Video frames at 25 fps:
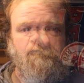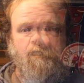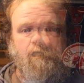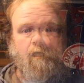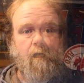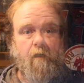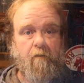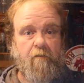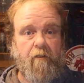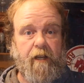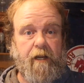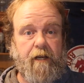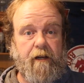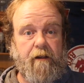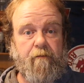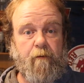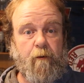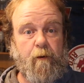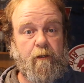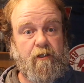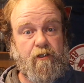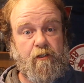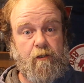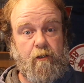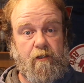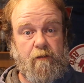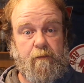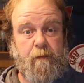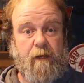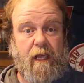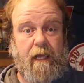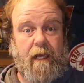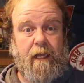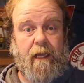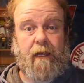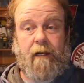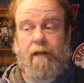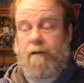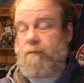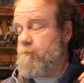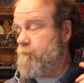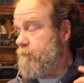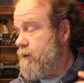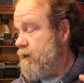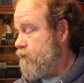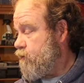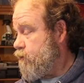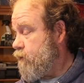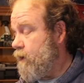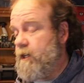All right, everyone. So it's been
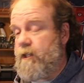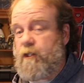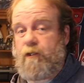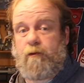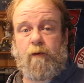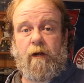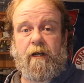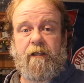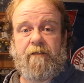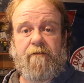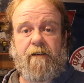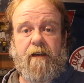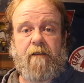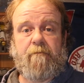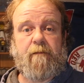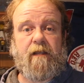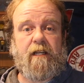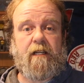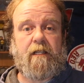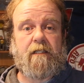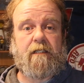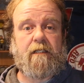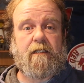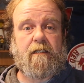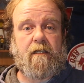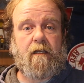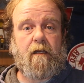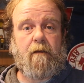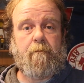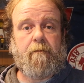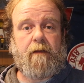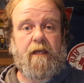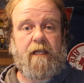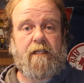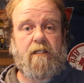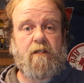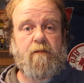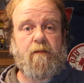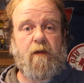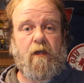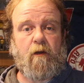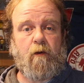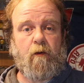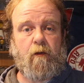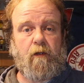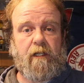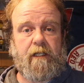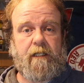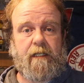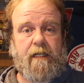about 20, 25 minutes. The bed's been
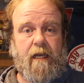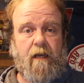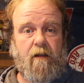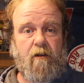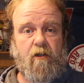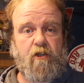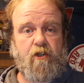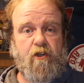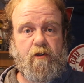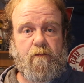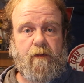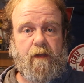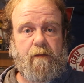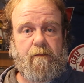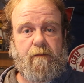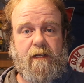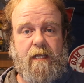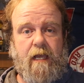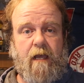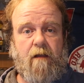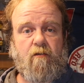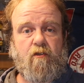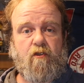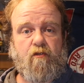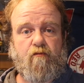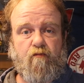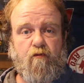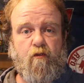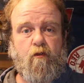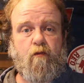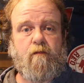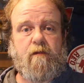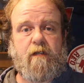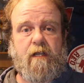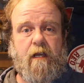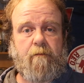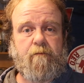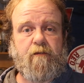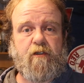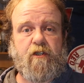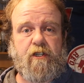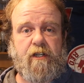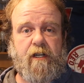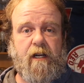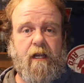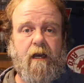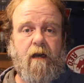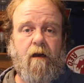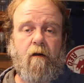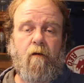cooling down. It should be down to room
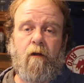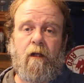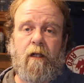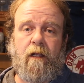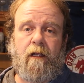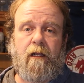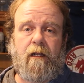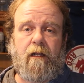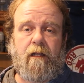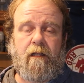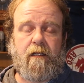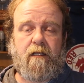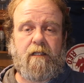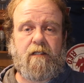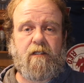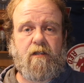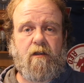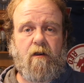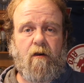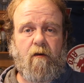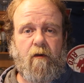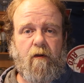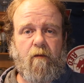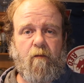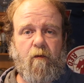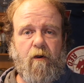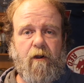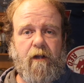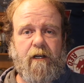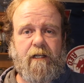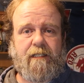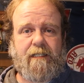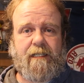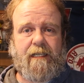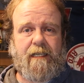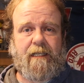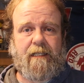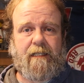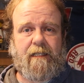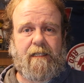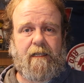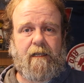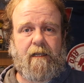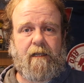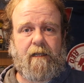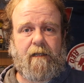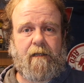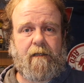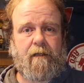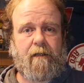temperature now. Let's go and we're going to take
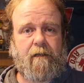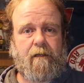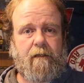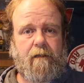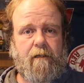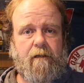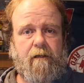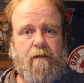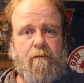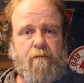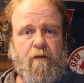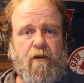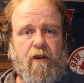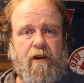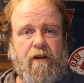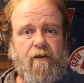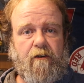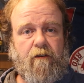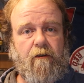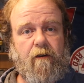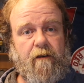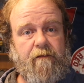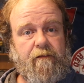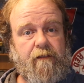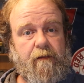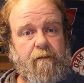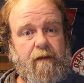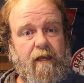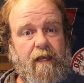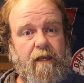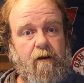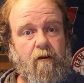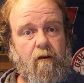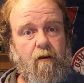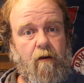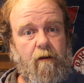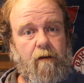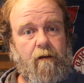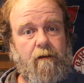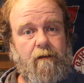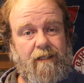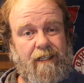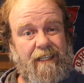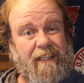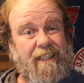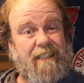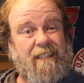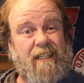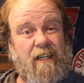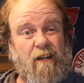the, the print off the bed
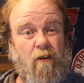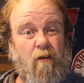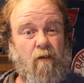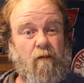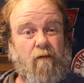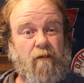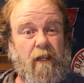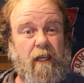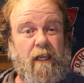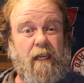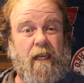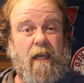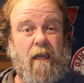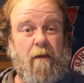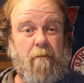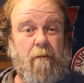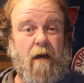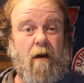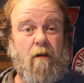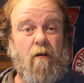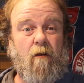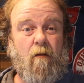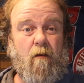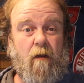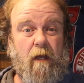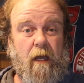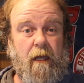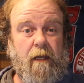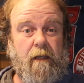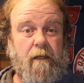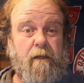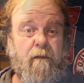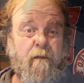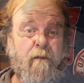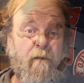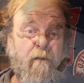like I said, hopefully it came out okay.